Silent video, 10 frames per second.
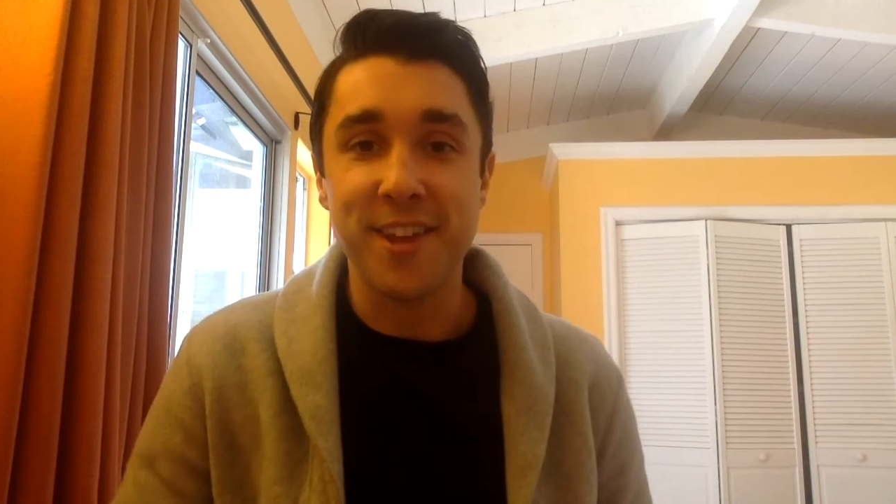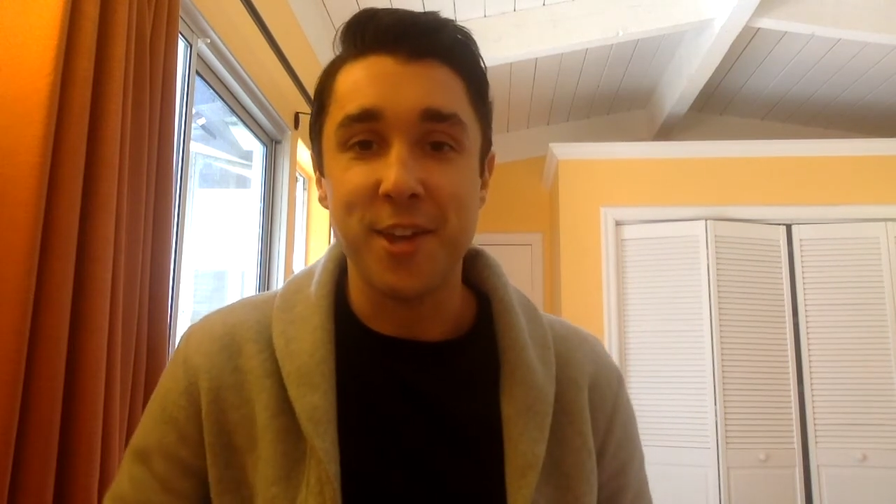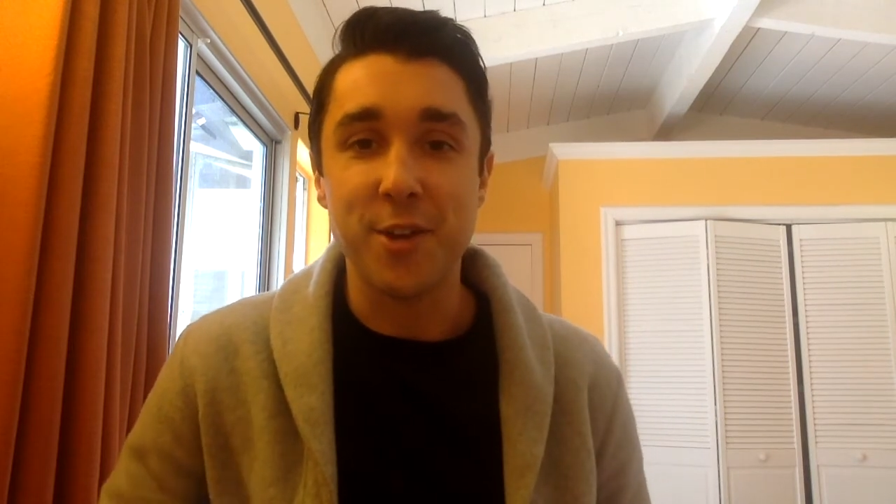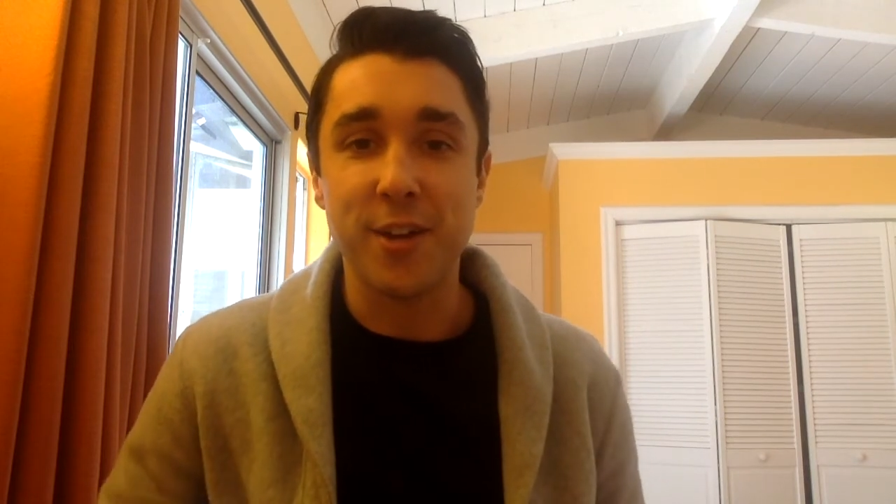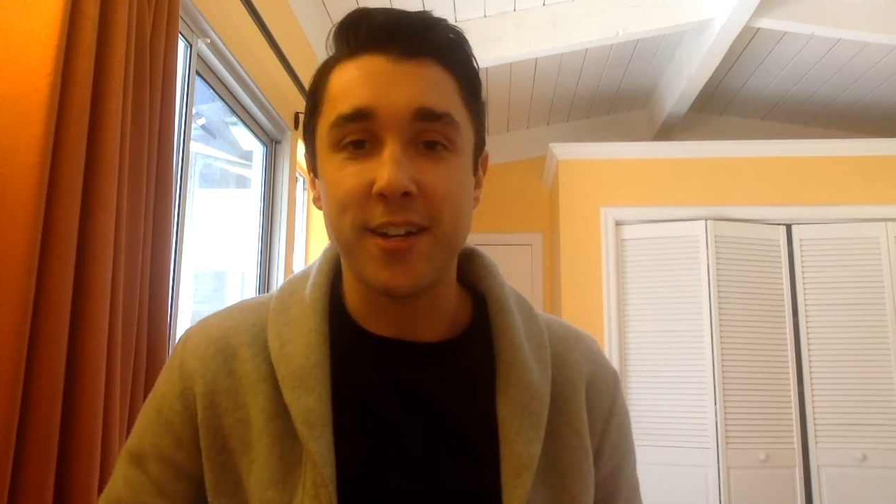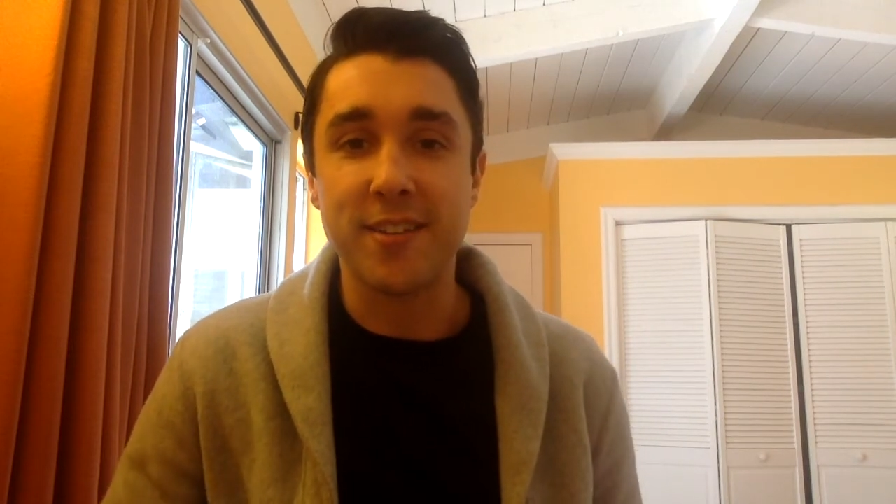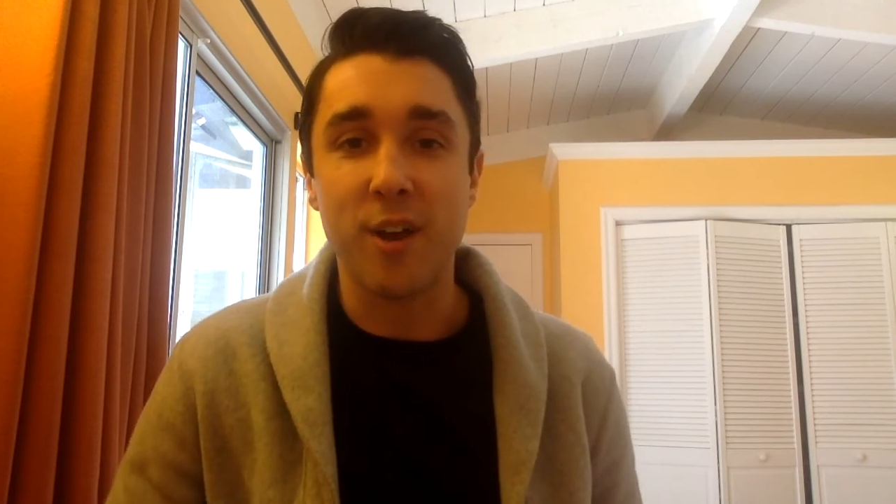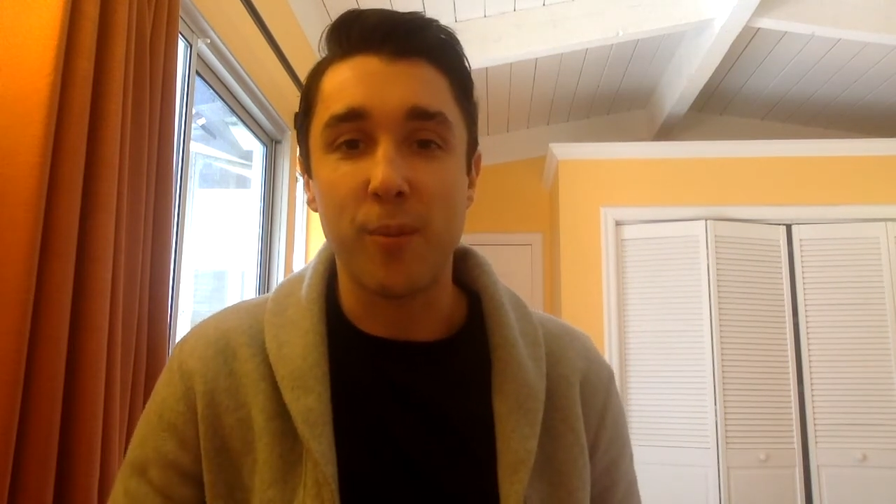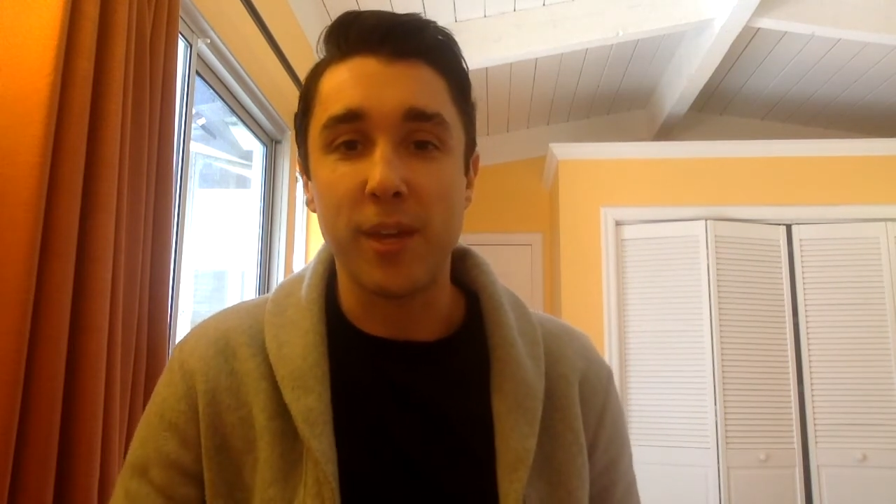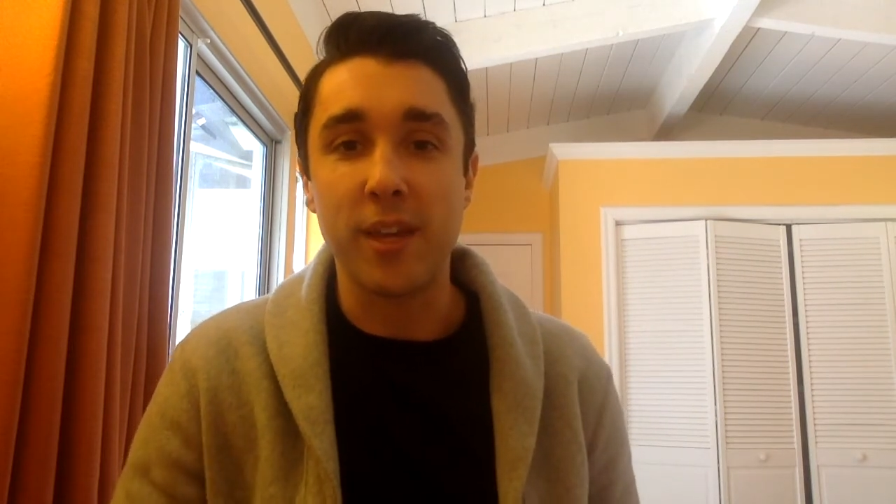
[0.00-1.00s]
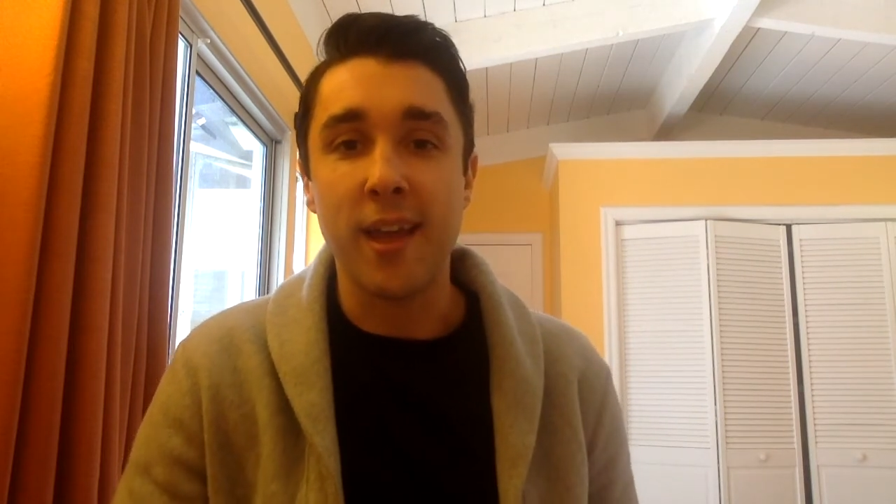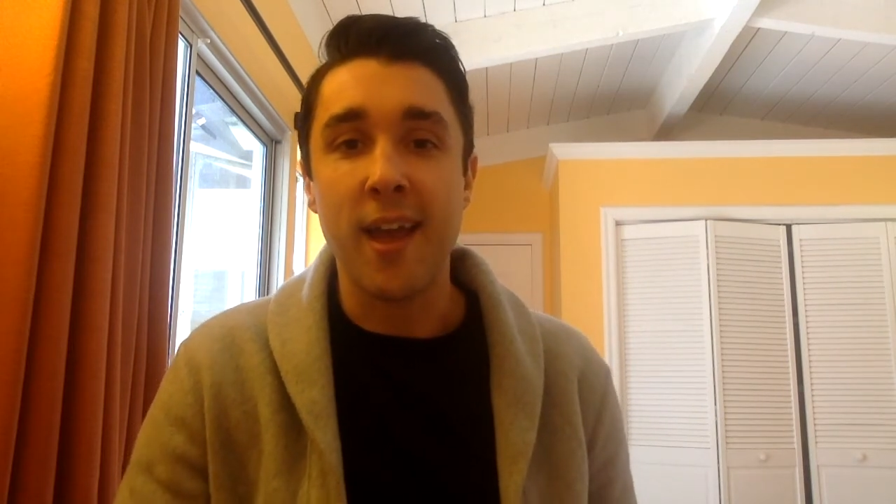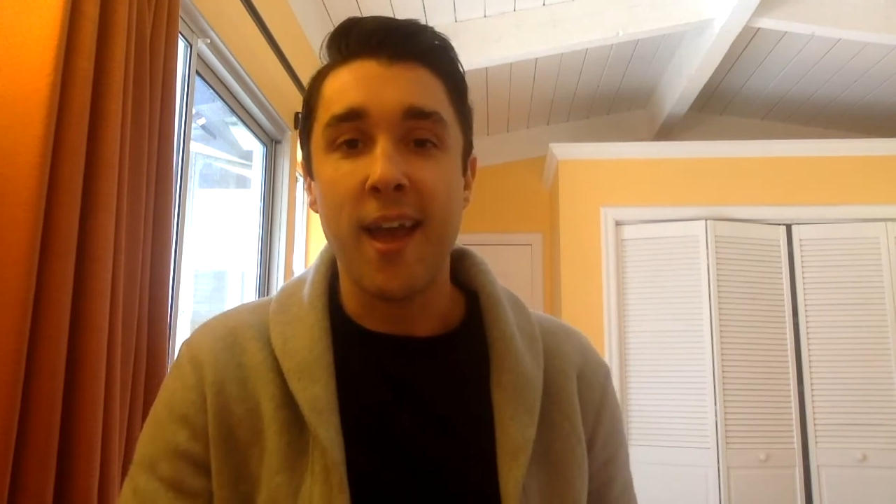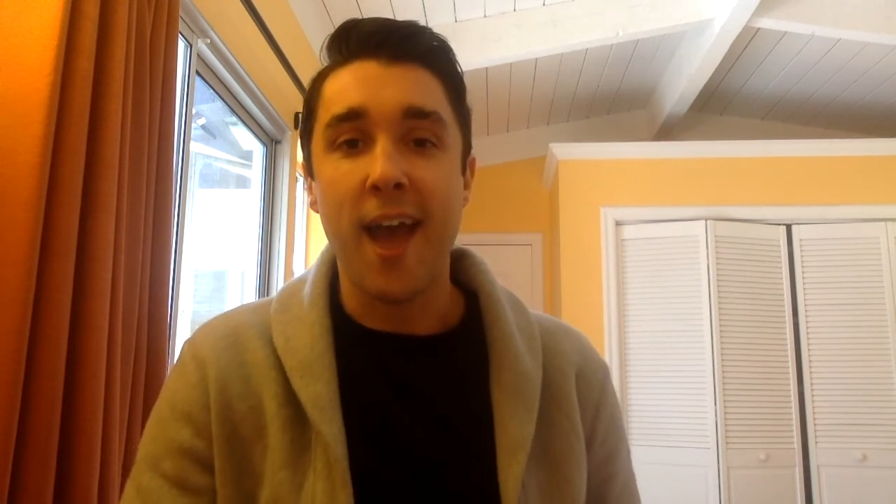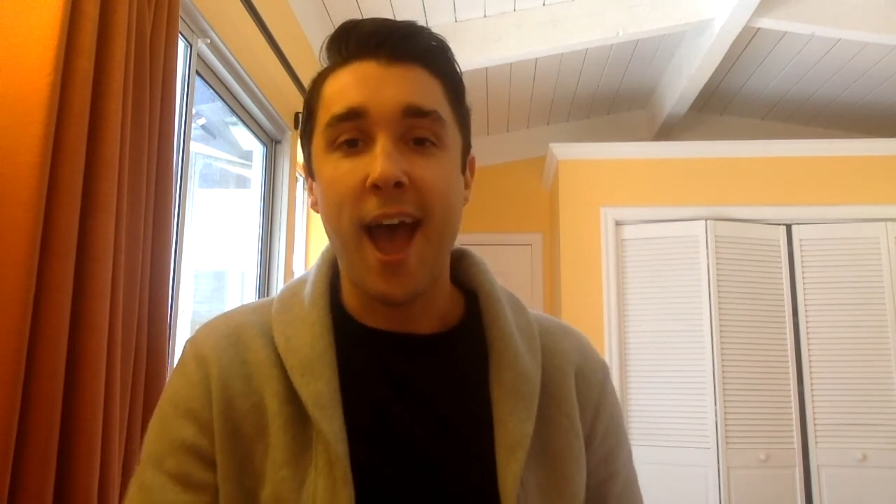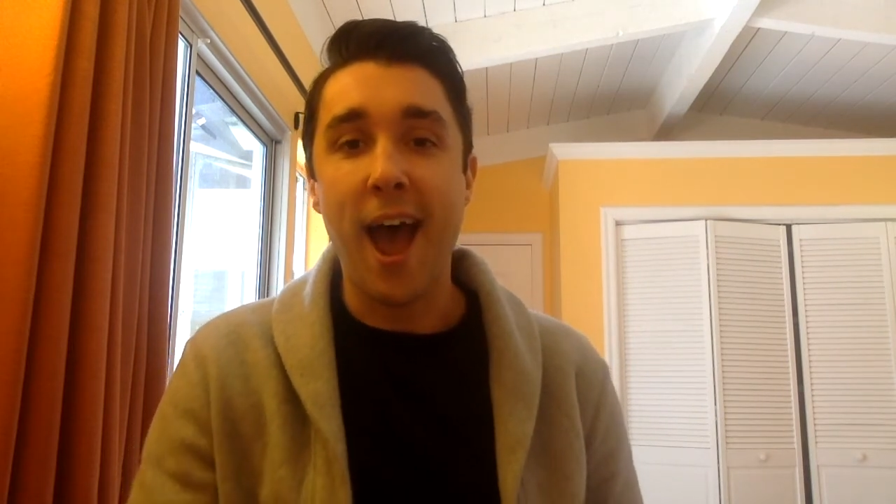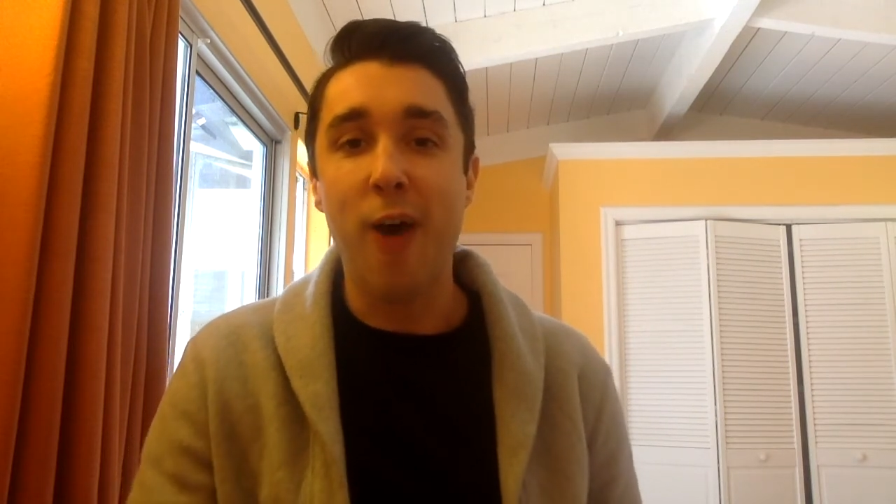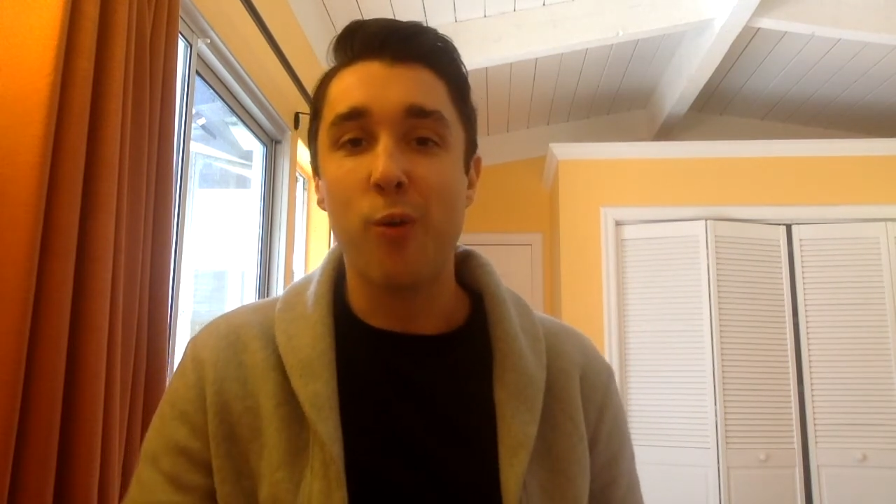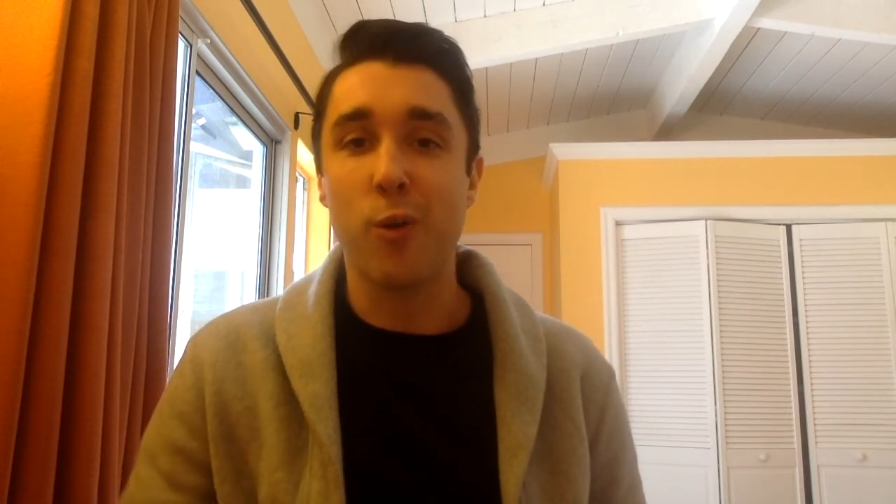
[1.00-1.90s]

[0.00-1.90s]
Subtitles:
you're going to tell me how